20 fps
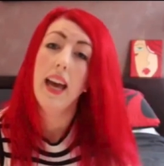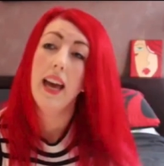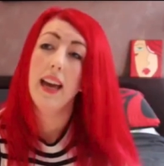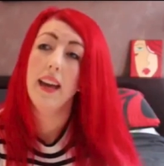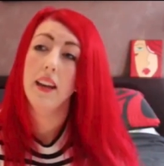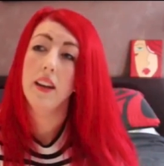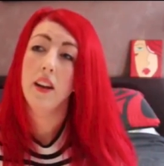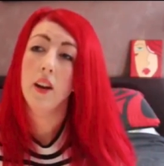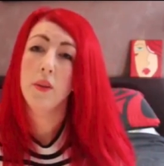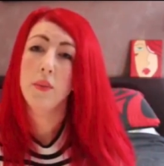
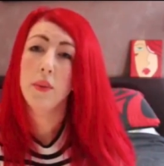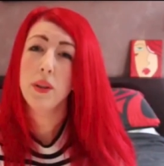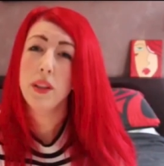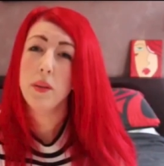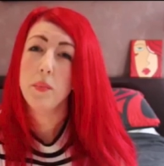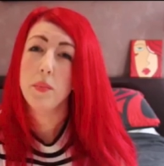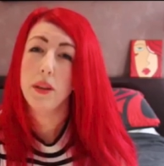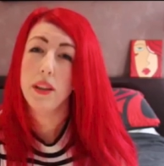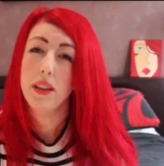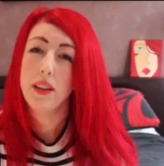and I
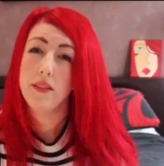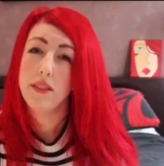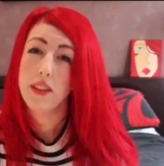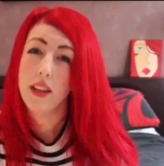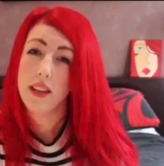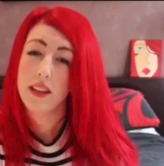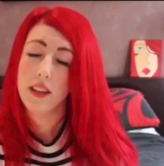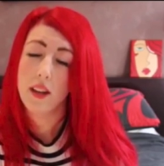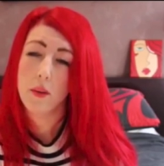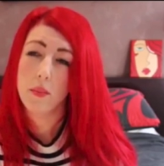really believe
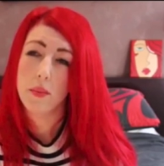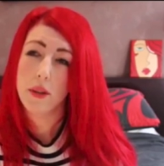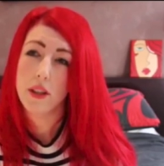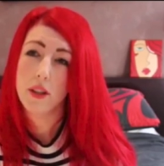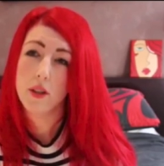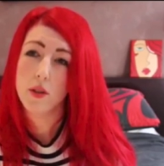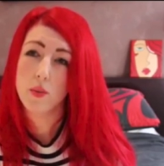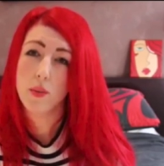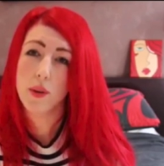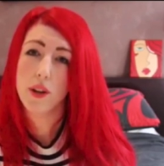that now,
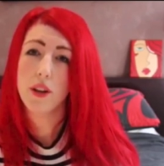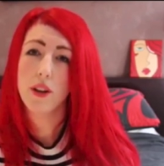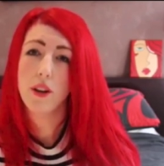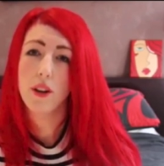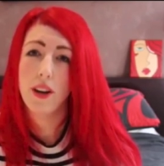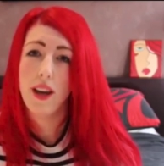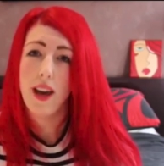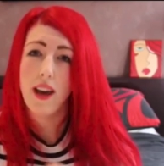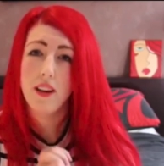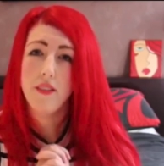because what I
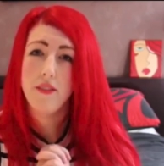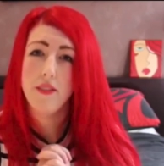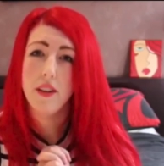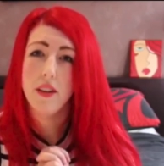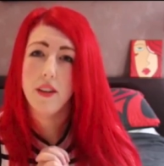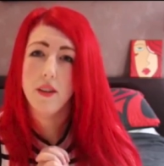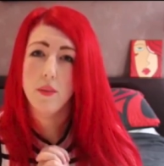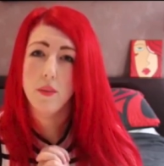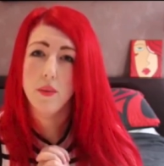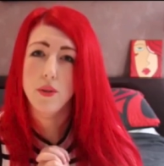got out of
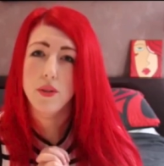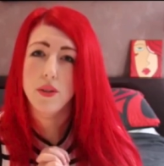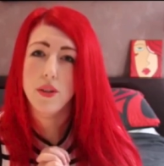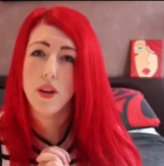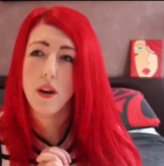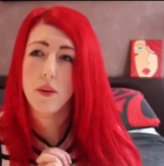it was